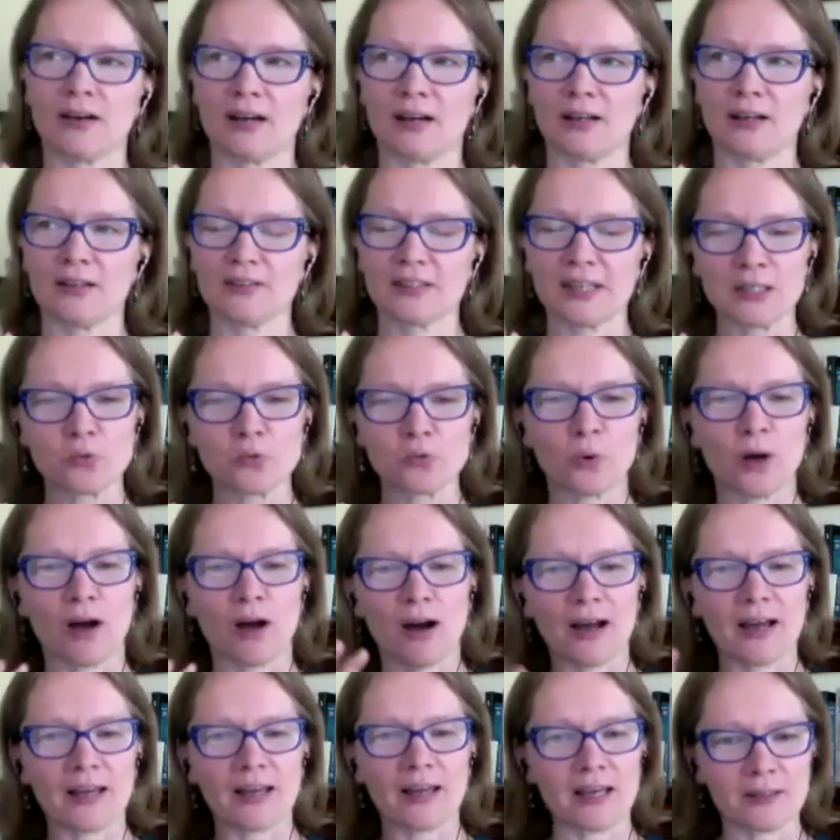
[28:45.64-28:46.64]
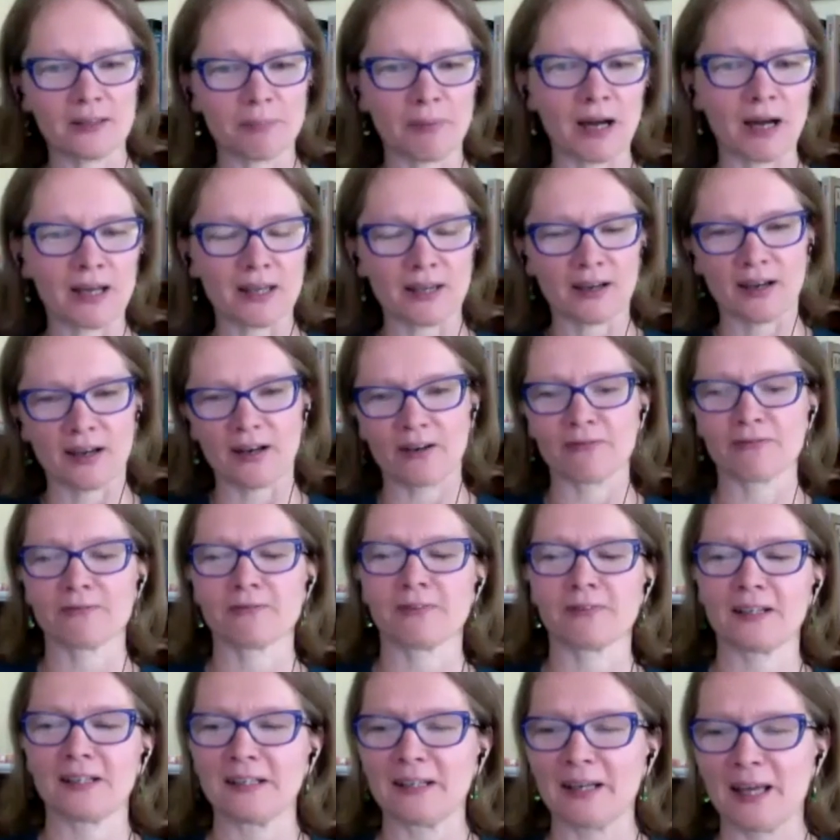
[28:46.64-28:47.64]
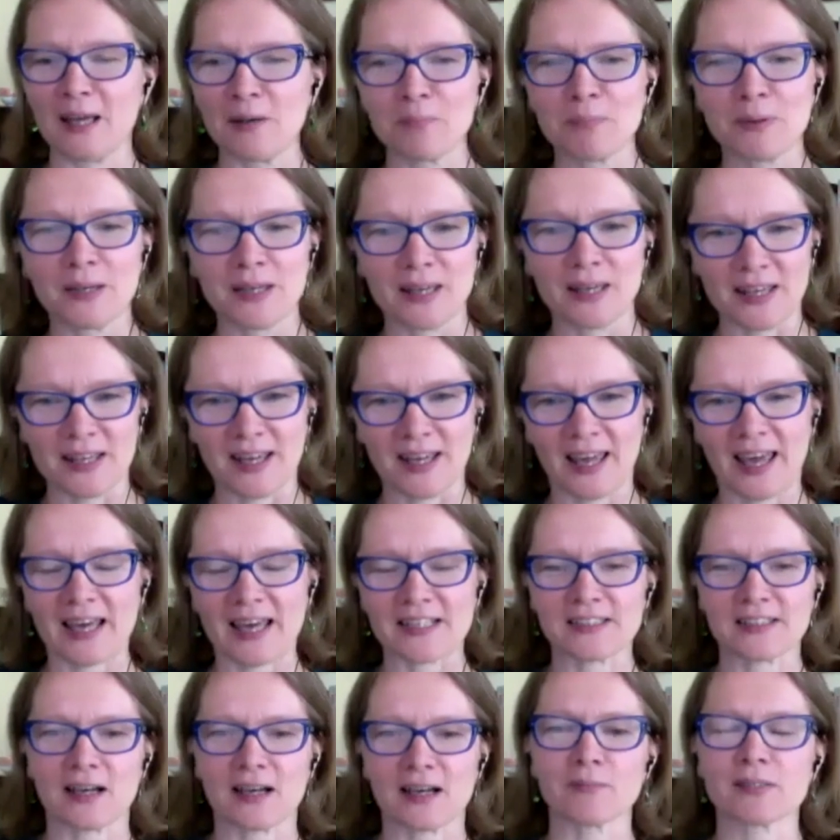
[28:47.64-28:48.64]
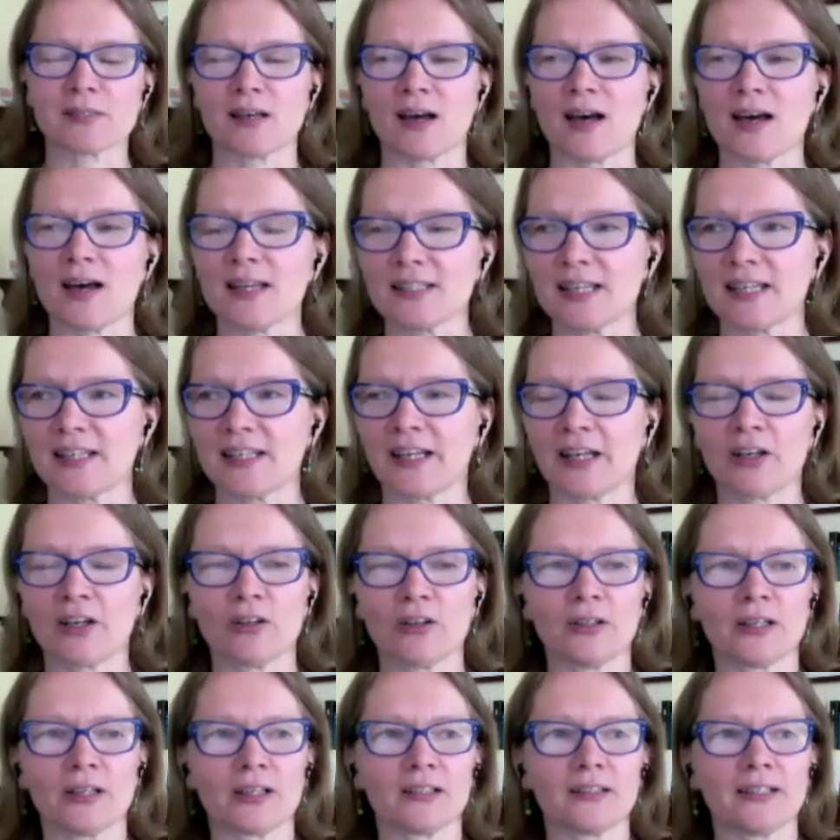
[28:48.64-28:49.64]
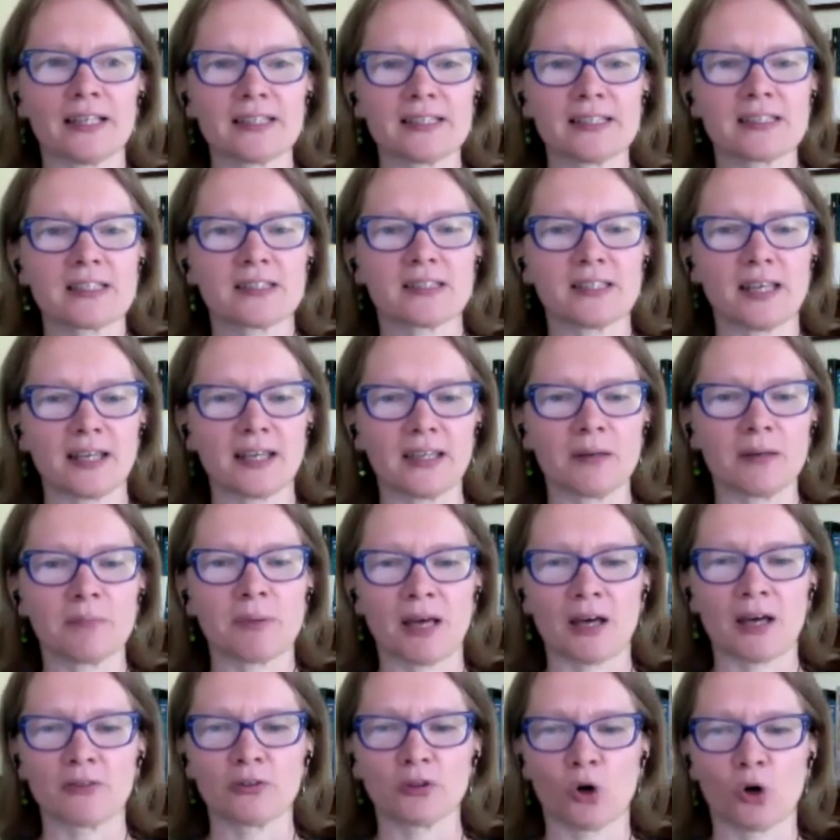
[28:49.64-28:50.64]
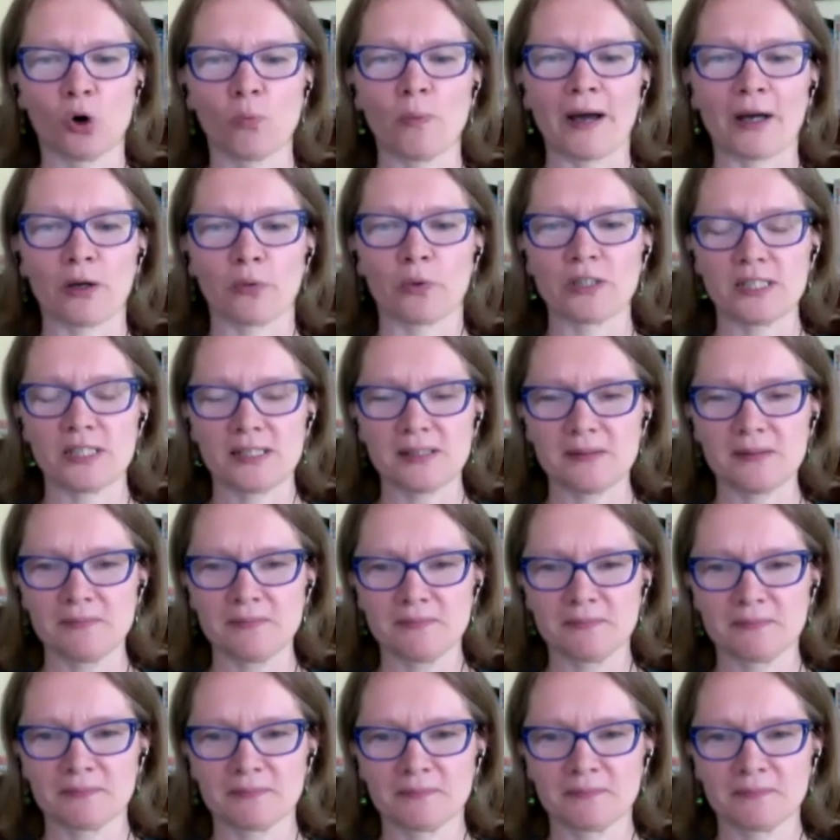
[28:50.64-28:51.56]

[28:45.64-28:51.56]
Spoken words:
That's where I and my kind of MBA hat comes on, and I go like, let's think about home equity.